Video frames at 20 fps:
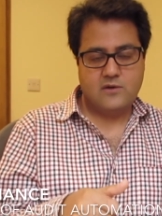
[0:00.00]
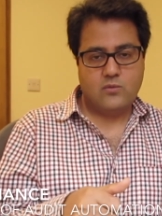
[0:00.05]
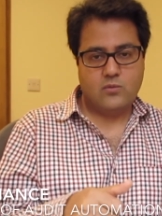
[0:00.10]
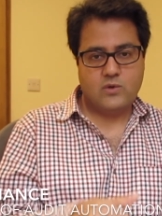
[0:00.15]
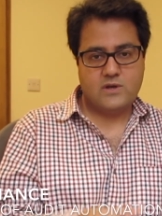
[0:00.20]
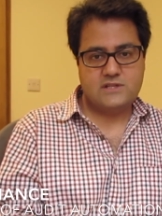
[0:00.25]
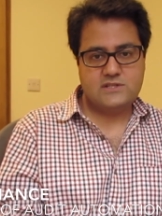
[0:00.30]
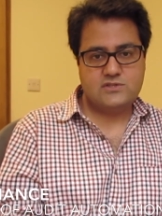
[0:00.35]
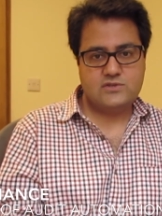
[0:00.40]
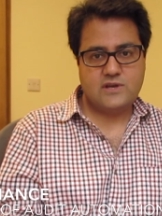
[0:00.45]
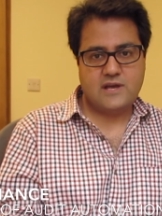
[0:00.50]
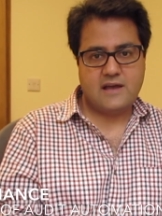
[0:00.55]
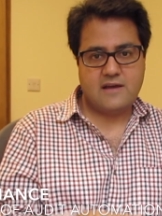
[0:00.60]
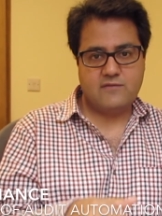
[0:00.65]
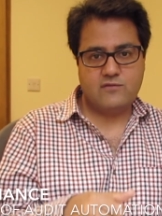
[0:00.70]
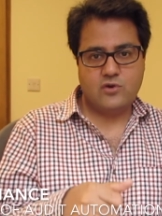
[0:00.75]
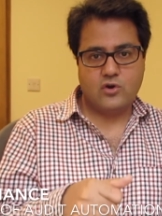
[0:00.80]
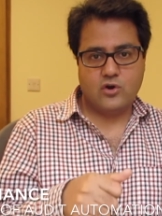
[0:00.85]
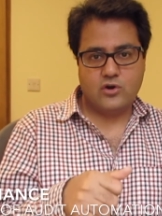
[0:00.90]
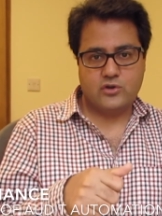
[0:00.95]
once you
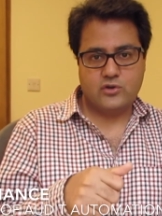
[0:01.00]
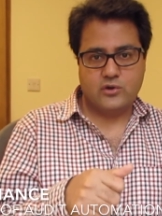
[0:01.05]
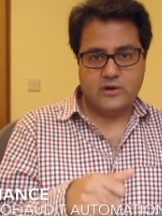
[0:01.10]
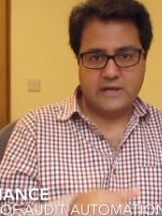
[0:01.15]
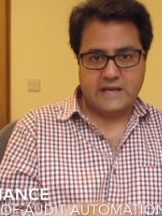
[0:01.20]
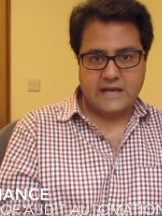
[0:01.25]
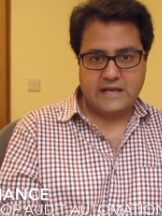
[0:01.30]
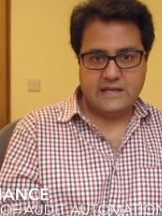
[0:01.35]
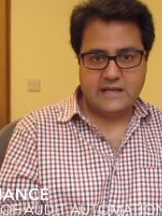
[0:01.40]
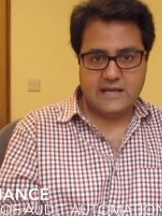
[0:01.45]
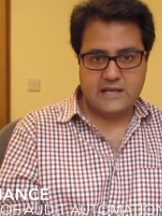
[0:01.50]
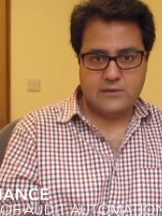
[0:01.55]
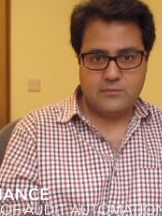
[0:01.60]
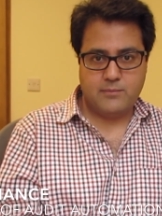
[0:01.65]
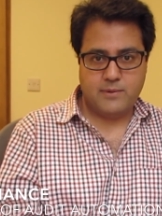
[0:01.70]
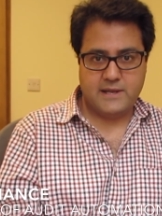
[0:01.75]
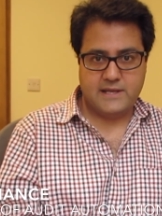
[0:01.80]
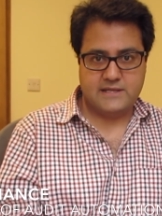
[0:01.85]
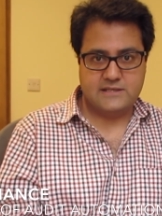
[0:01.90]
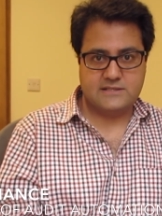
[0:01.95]
have got your data
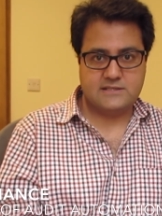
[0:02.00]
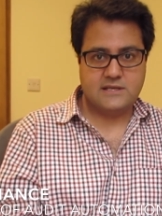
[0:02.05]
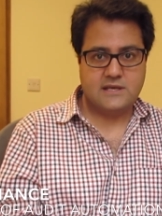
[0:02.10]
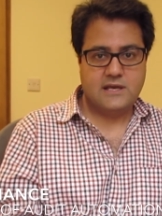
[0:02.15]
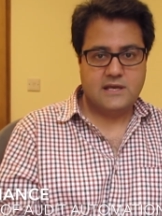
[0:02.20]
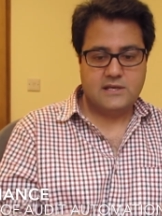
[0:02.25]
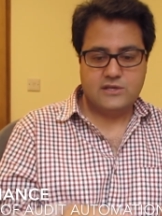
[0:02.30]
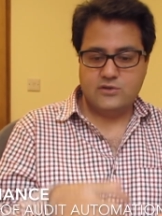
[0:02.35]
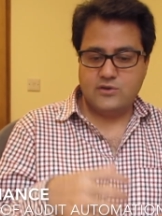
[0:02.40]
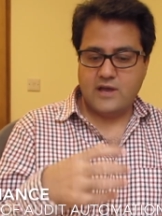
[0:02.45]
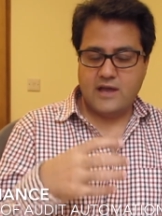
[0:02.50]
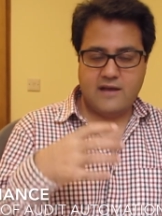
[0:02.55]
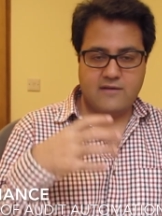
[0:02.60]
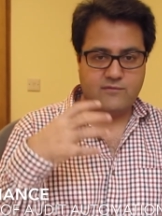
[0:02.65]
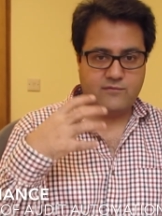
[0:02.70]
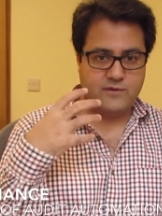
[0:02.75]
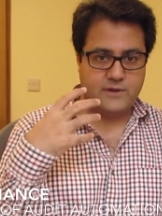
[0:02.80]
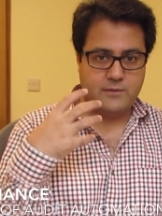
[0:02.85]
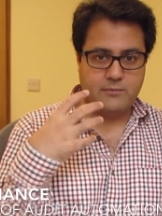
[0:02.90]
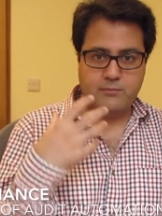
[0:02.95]
in place, you
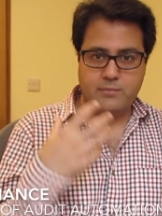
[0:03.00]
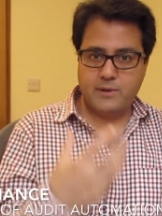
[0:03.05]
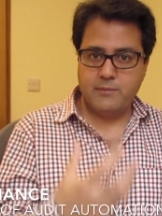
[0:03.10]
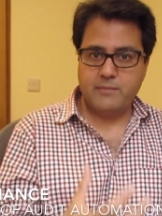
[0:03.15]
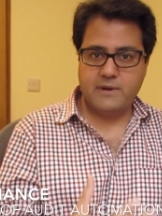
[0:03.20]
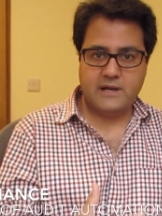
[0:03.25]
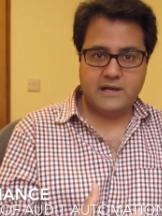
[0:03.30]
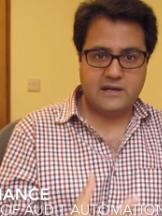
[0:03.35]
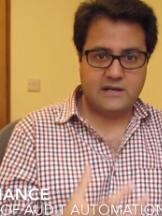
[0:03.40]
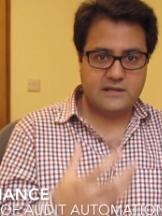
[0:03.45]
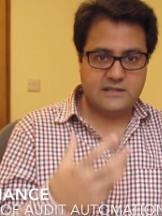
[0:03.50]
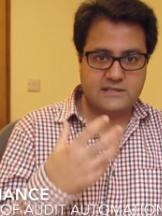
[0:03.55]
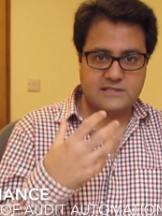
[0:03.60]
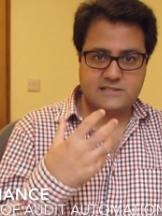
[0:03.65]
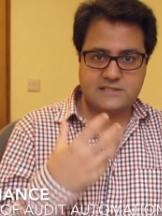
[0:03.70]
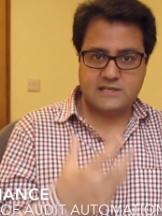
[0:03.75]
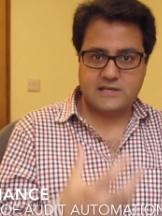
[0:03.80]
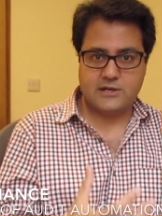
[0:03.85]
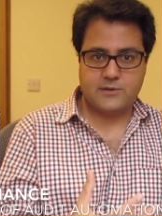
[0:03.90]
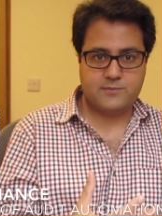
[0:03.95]
have implemented the
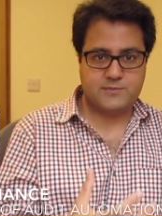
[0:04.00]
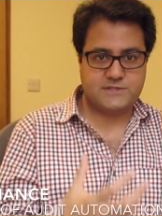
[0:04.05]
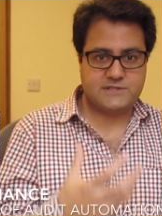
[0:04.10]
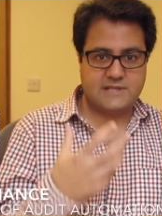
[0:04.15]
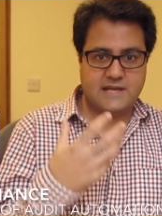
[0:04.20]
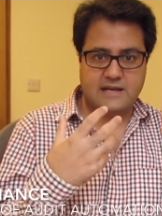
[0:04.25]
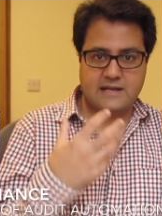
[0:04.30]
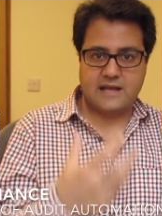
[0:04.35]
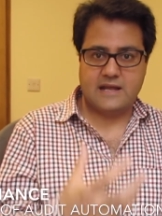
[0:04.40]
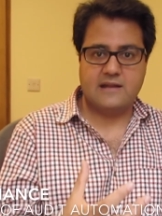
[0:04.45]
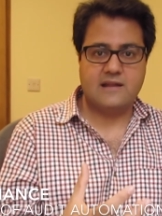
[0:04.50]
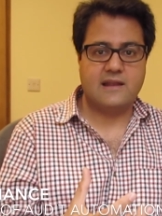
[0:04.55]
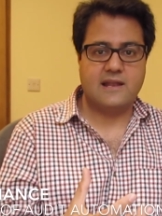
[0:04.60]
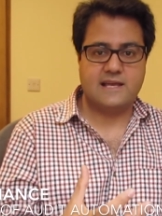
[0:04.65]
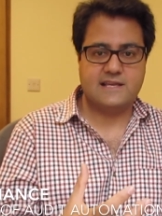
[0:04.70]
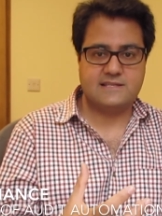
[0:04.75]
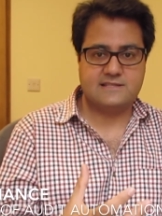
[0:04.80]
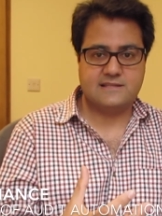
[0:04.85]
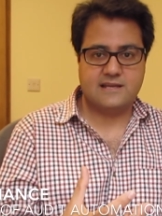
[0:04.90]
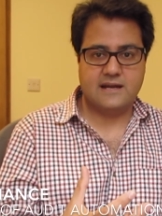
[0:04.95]
scripts that
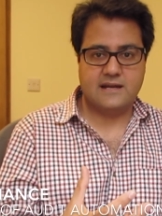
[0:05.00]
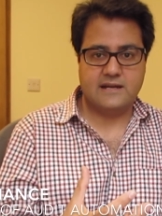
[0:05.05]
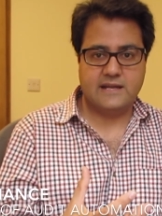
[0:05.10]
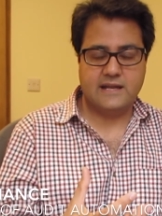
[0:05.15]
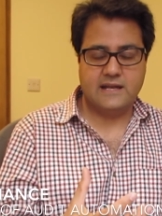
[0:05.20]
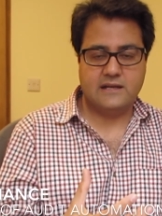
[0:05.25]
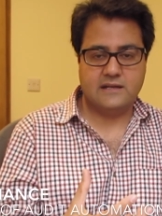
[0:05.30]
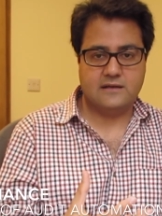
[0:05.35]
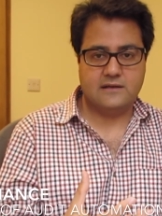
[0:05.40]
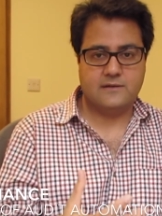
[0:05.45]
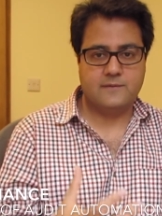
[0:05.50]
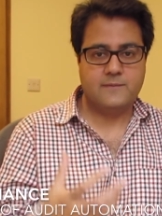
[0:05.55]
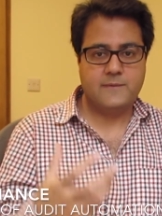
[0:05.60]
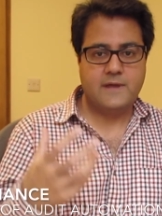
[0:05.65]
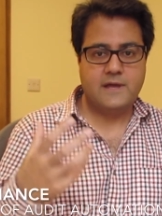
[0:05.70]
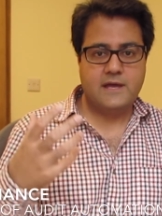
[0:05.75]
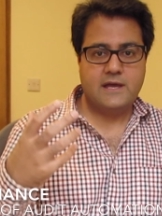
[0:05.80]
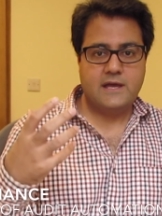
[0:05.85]
analyze that data.